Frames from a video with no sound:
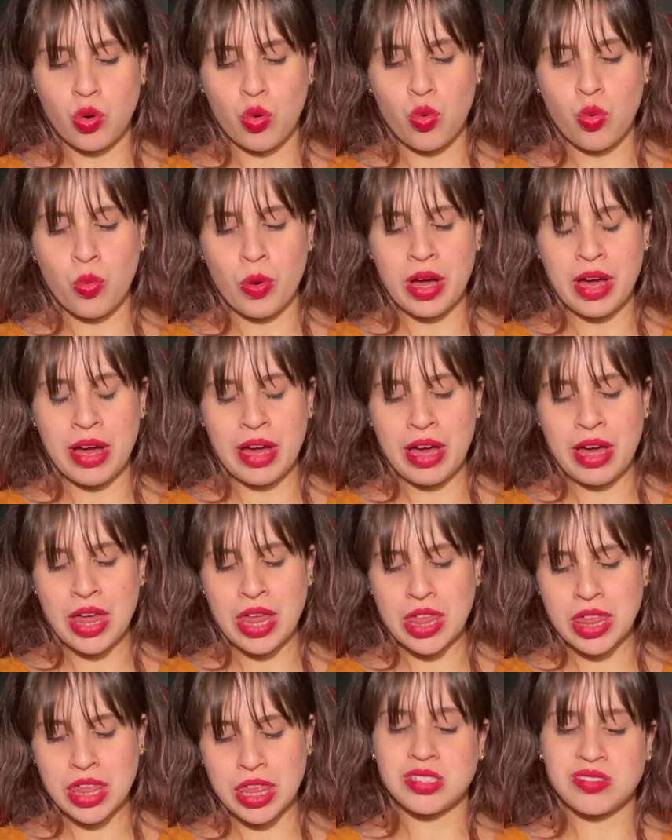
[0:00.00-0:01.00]

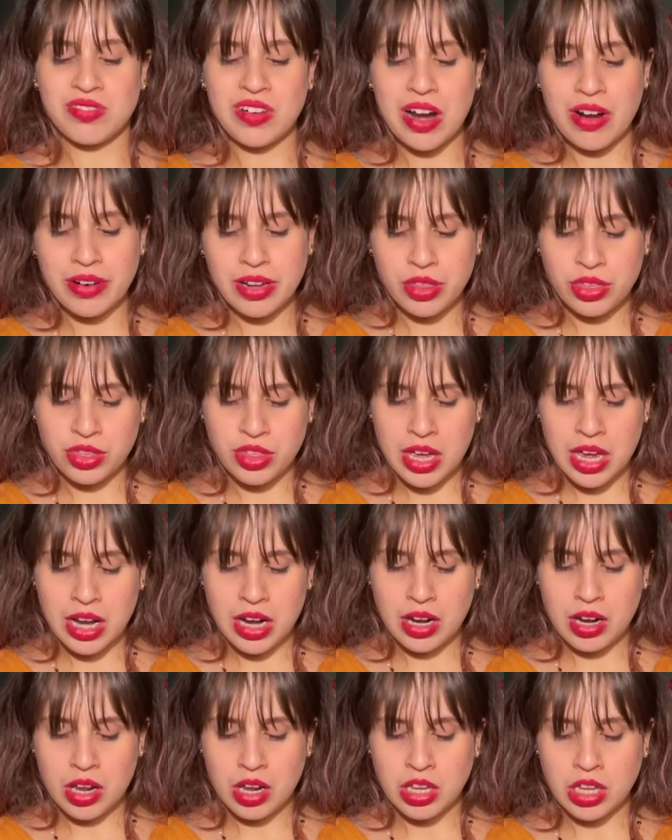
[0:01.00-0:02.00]
with very
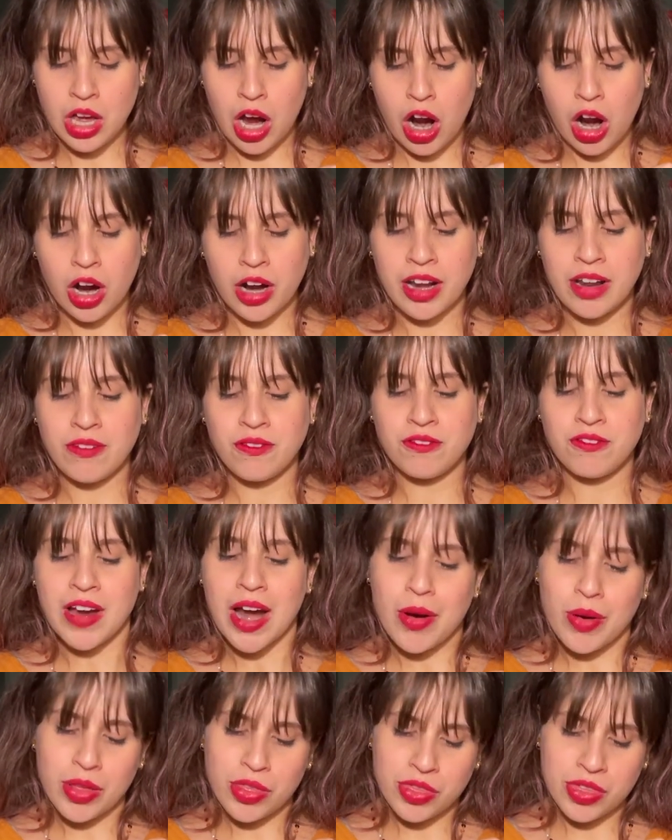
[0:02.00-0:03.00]
thin yarn and
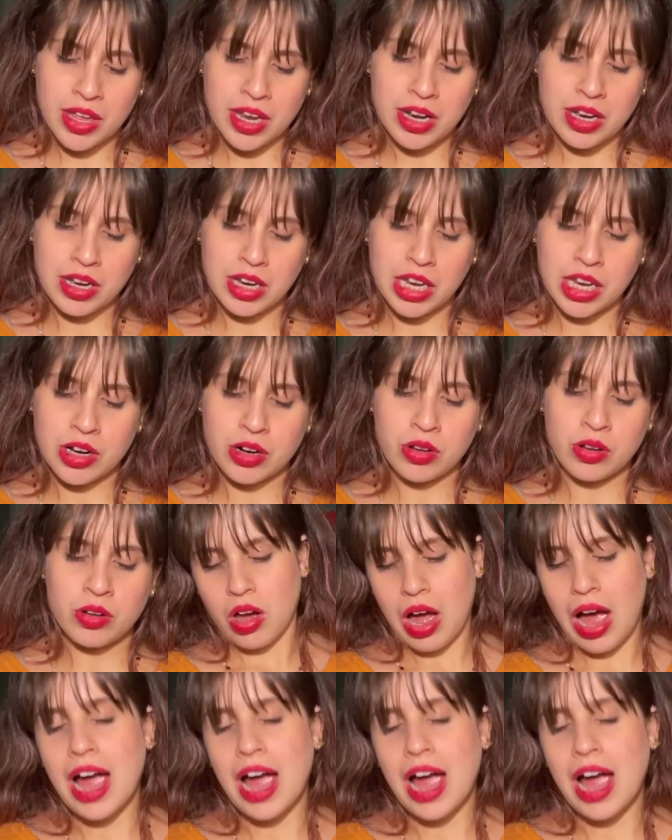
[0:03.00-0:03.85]
very thin needle.